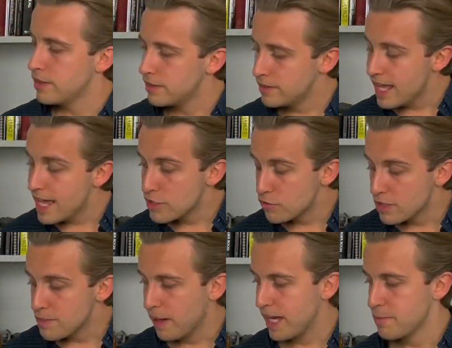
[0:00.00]
Debt
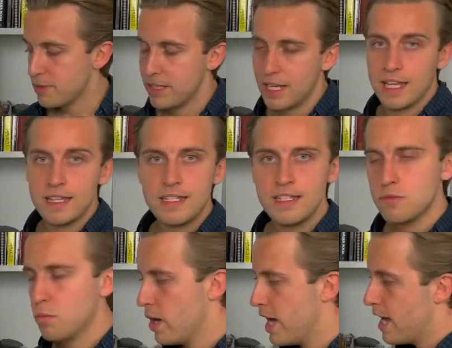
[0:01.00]
repayment, and this is
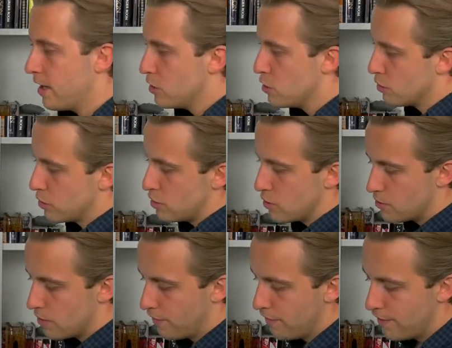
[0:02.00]
where you can use
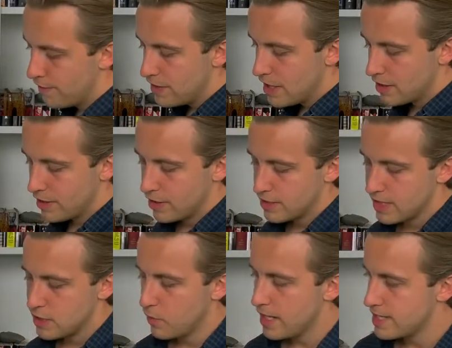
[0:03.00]
the 50, 30,
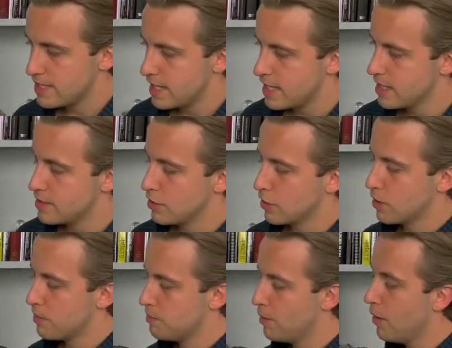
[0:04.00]
20 to
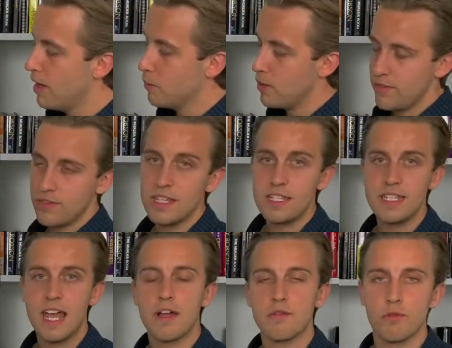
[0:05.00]
combine with the
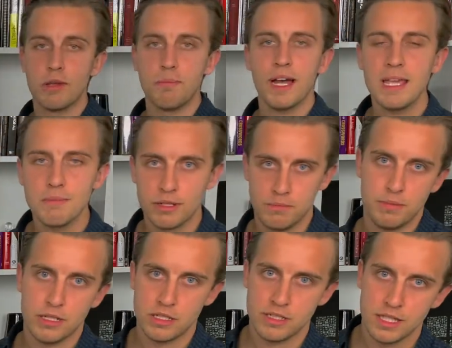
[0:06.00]
debt repayment
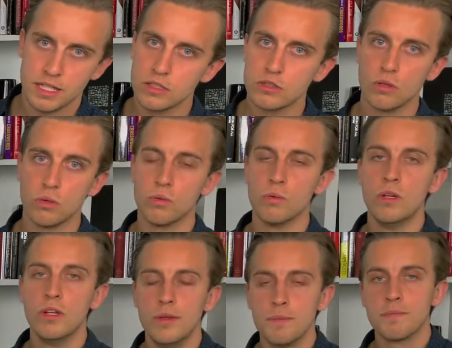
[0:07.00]
budgeting tool
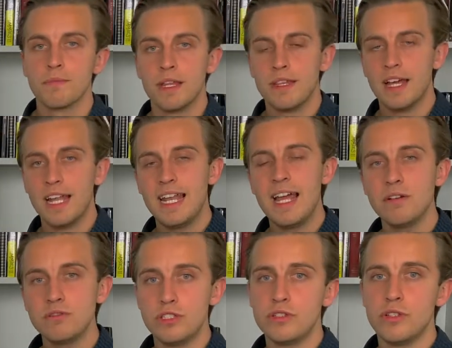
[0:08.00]
that
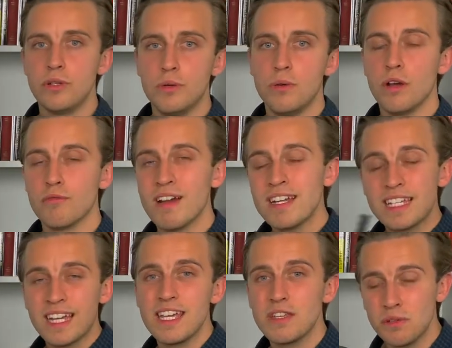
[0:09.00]
allows you to
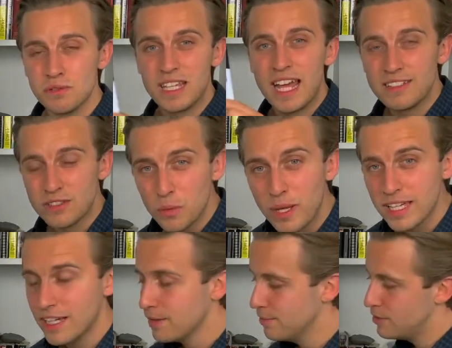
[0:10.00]
eradicate your debts
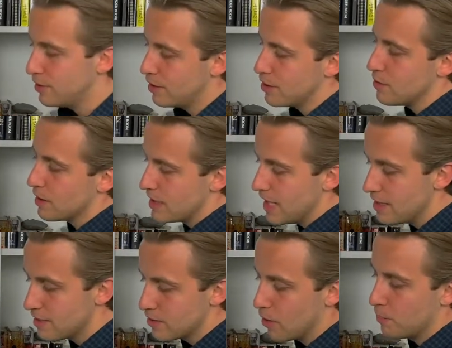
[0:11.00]
quicker, so that you can then
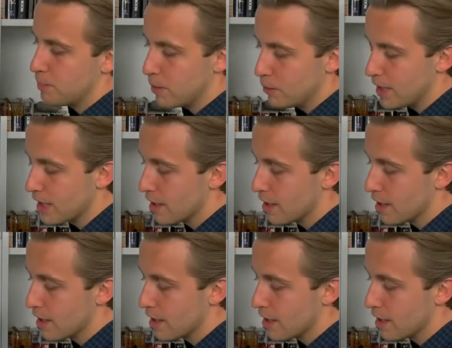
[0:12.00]
start building